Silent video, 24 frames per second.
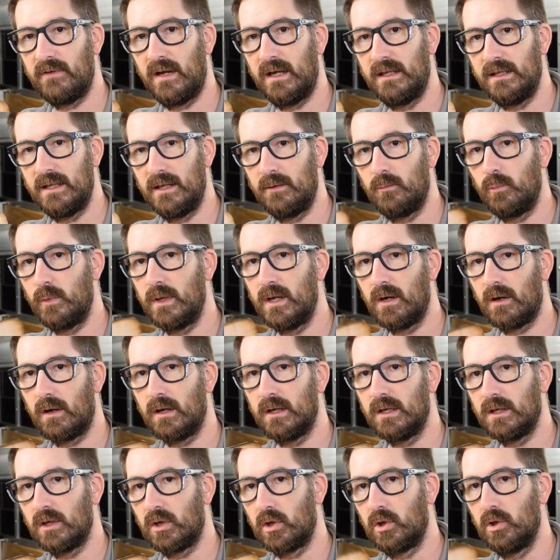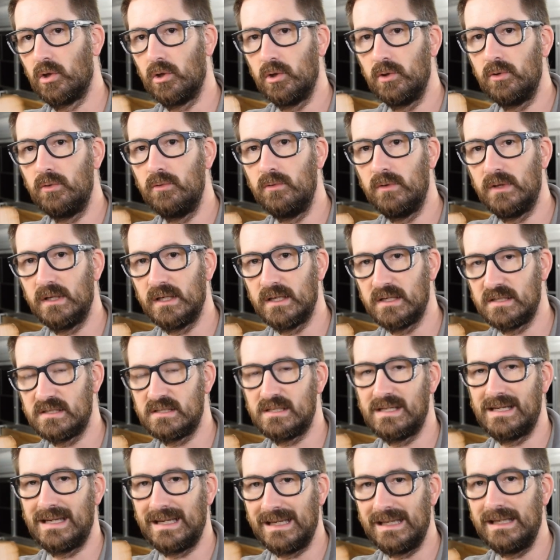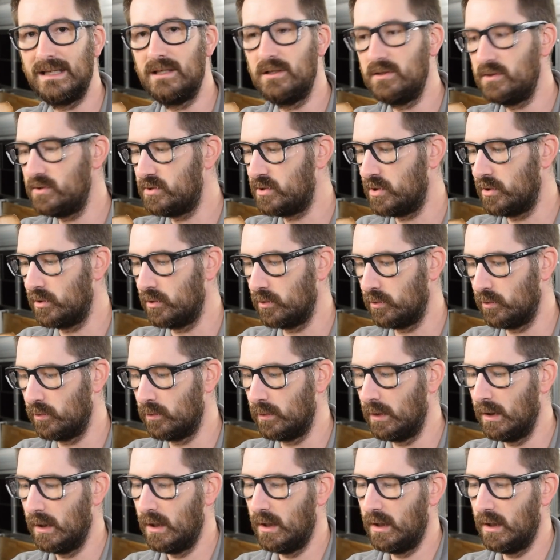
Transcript: and then we are going to glue this into